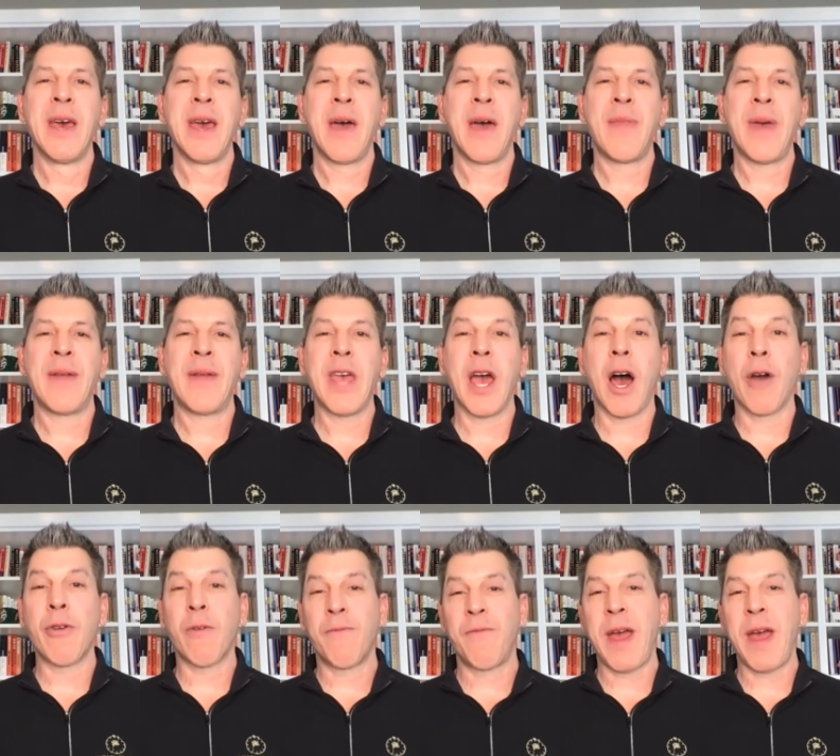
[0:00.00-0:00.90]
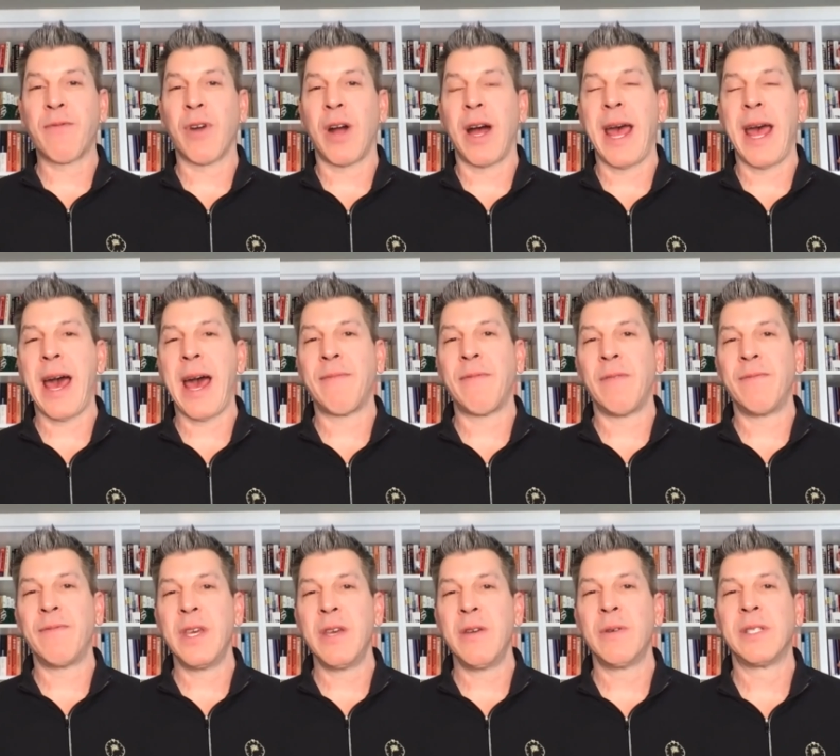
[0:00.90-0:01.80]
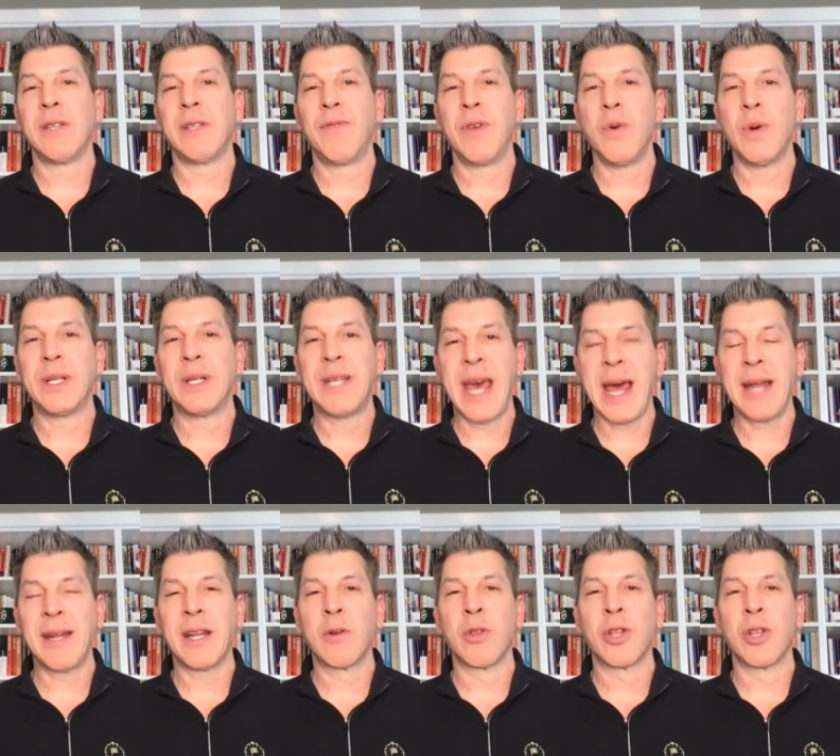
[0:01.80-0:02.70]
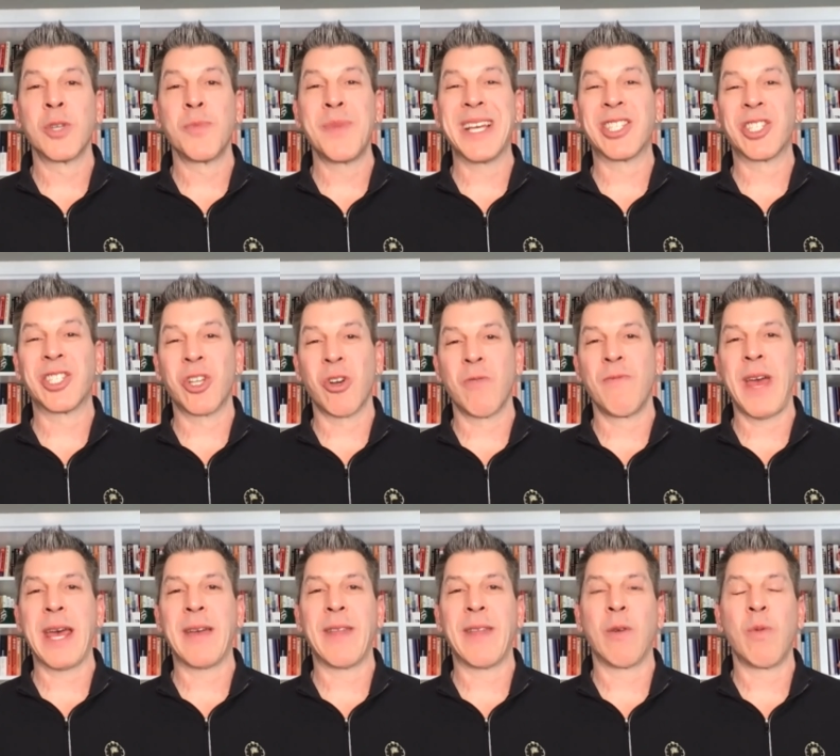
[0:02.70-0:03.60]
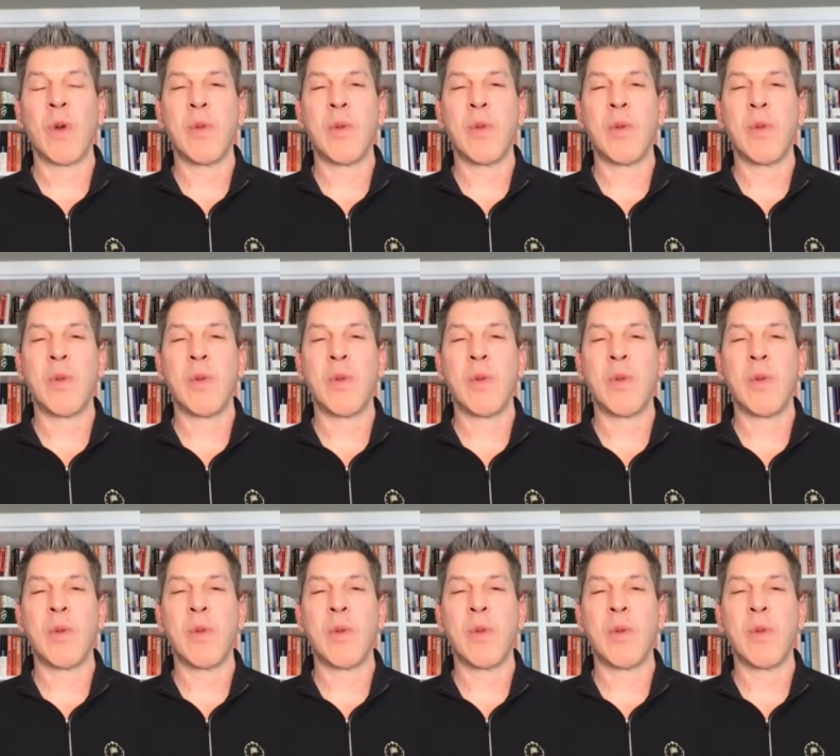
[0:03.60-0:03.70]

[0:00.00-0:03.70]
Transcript: And then the other favor I have of you is if you attended, there's going to be a survey in there.